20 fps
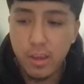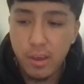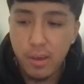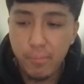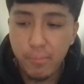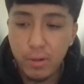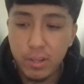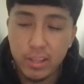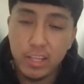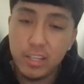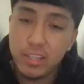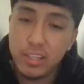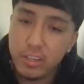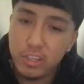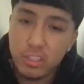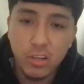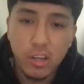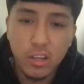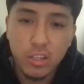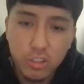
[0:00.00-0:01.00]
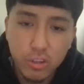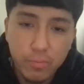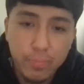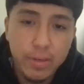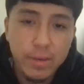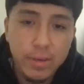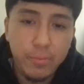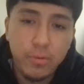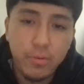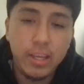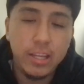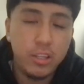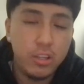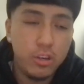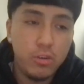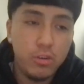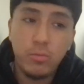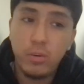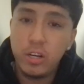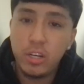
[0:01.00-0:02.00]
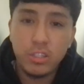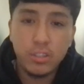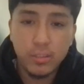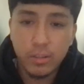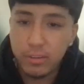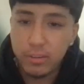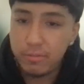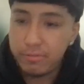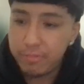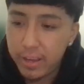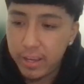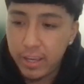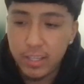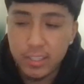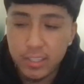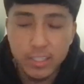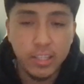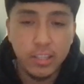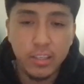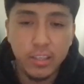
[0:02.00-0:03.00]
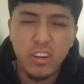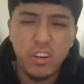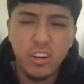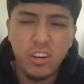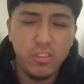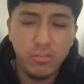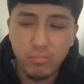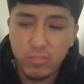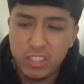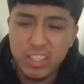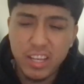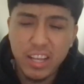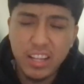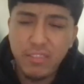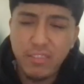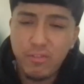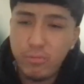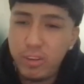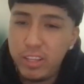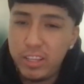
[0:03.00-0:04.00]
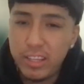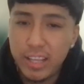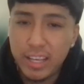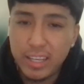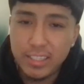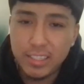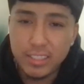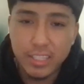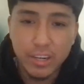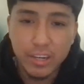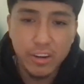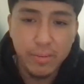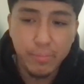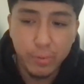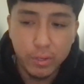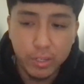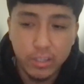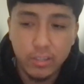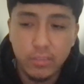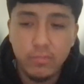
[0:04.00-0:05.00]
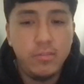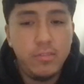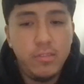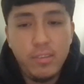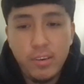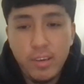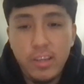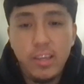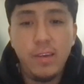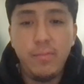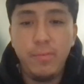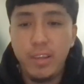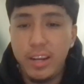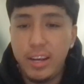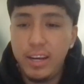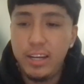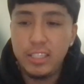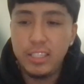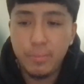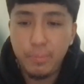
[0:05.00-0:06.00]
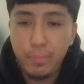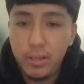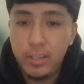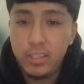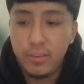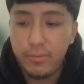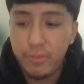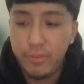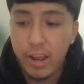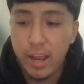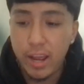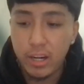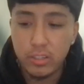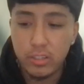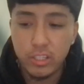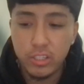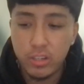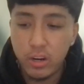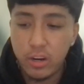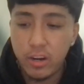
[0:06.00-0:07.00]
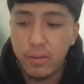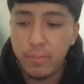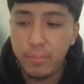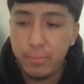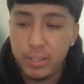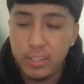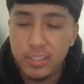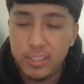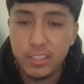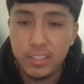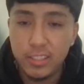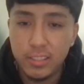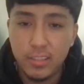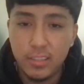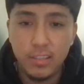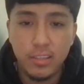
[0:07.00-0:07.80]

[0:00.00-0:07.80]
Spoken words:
But then there's also people that don't want to show their face, and it's not really necessary, but I mean it is a plus if you're actually starting a business.